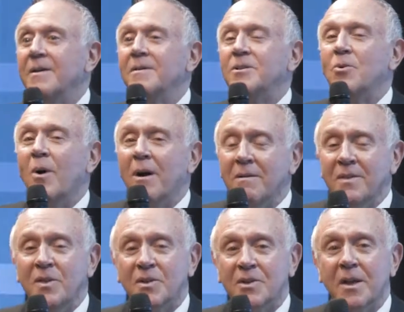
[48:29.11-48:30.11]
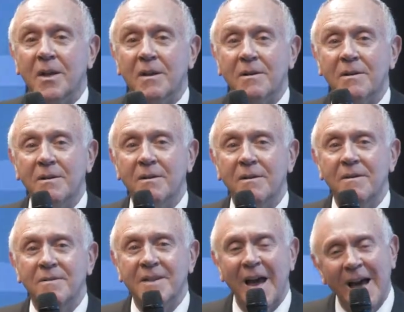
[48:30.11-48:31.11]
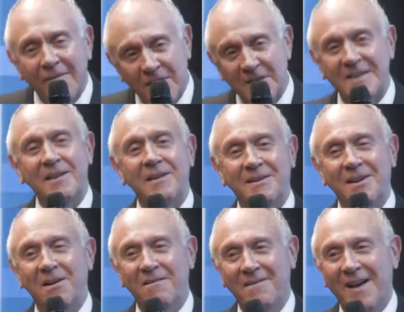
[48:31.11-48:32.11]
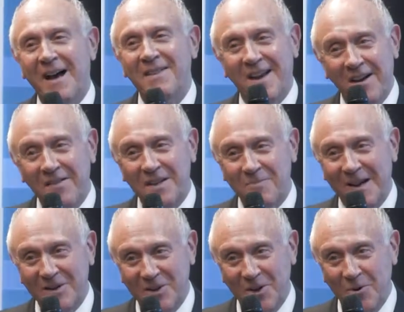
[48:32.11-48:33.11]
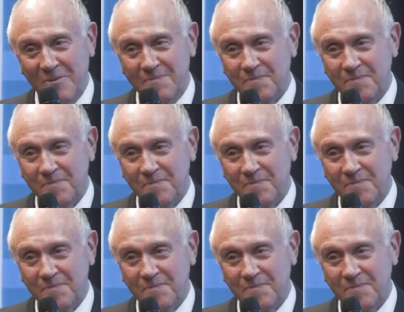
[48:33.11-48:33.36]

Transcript: to understand, to have you see yourself, how others might see you.